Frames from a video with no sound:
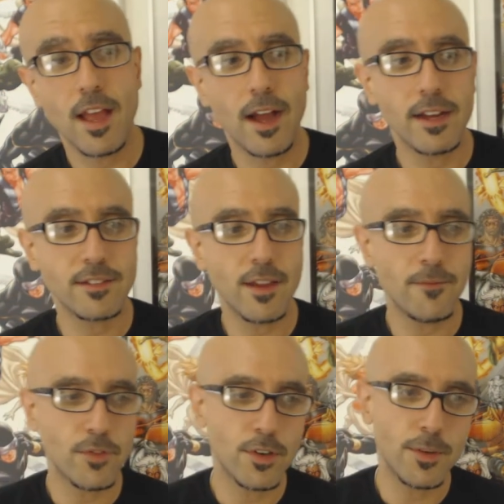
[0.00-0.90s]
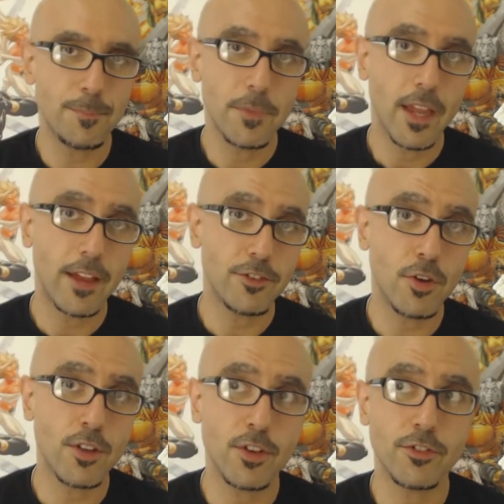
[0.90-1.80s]
except for, as
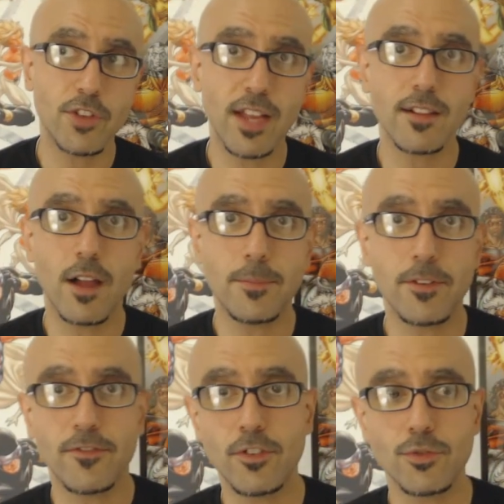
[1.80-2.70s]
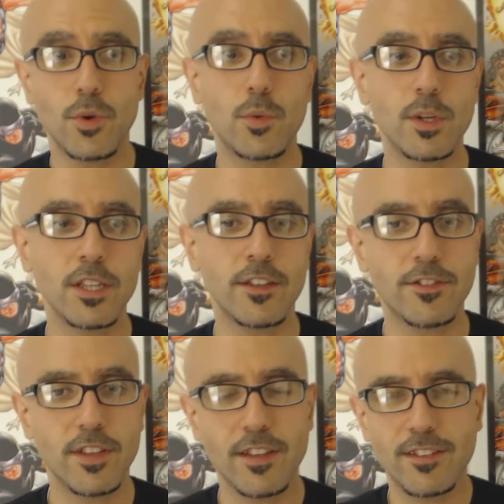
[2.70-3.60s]
you all know, Cyclops, the first one
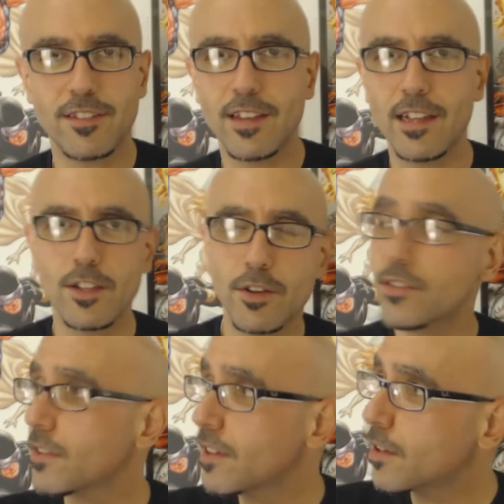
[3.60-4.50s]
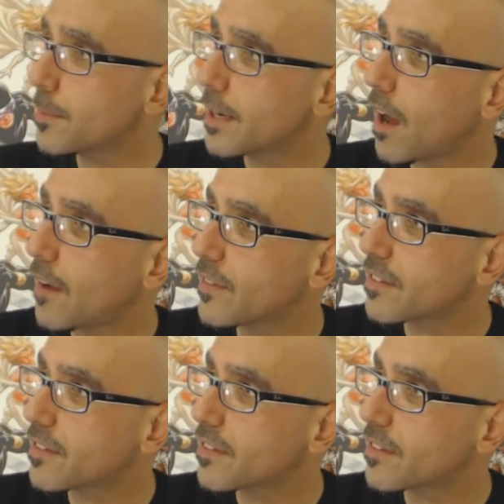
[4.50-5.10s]
released, his yellow is a little bit off.